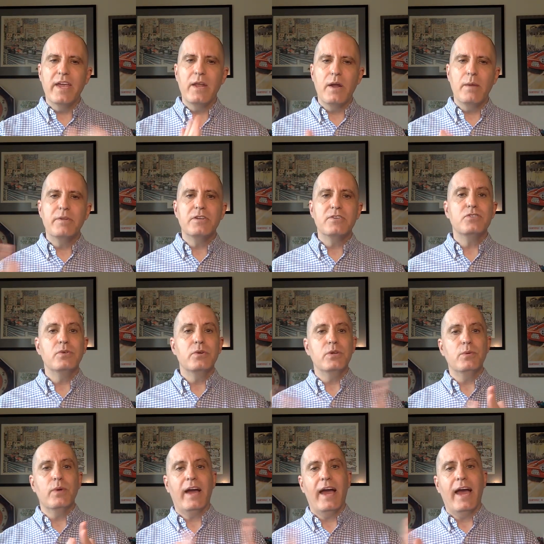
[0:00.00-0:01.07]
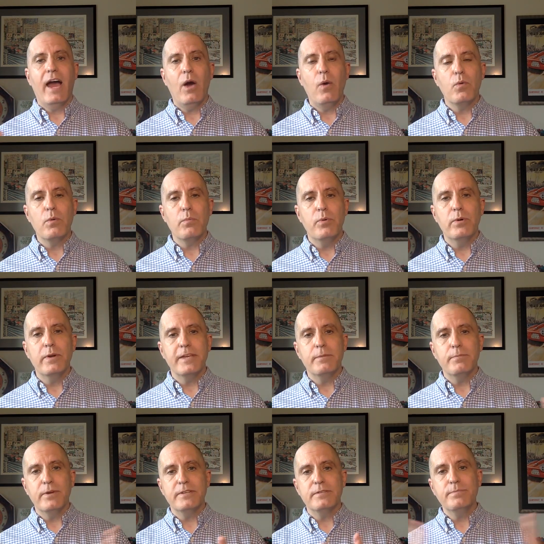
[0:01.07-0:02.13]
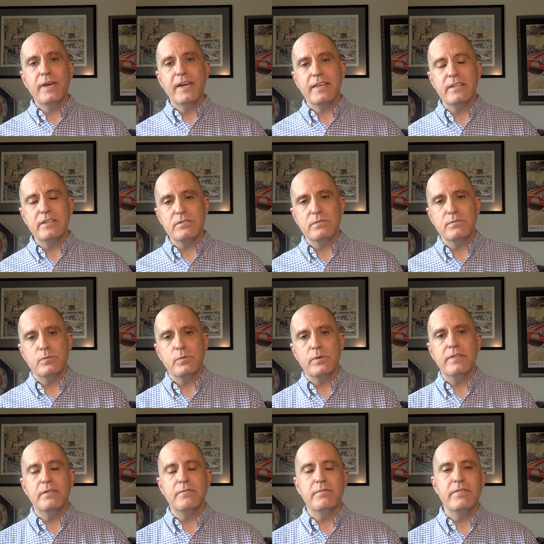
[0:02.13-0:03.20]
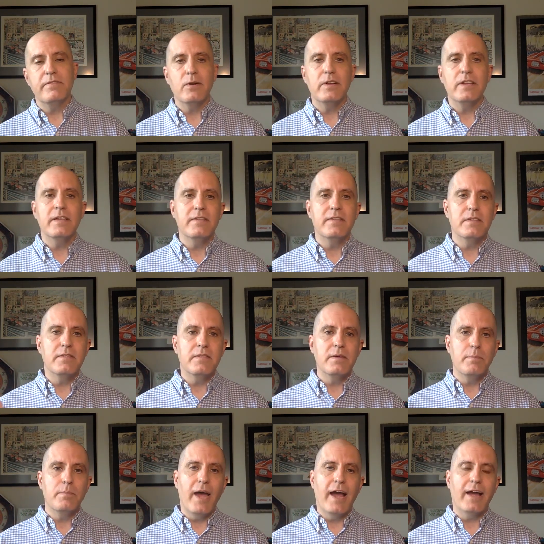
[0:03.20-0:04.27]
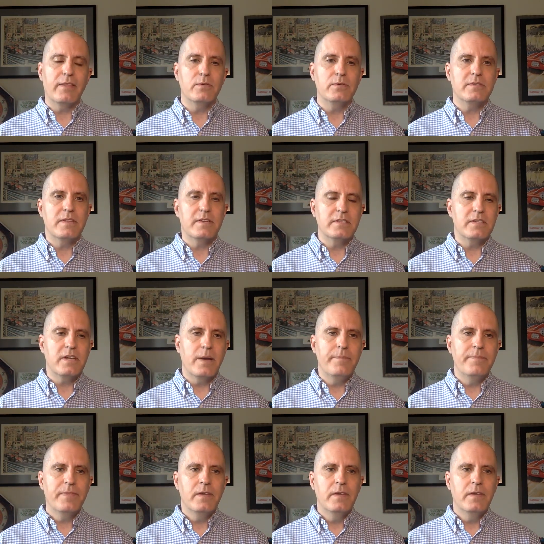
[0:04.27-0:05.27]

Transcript: and I'm going to show you how we're putting in place mechanisms within Verity that back those things up.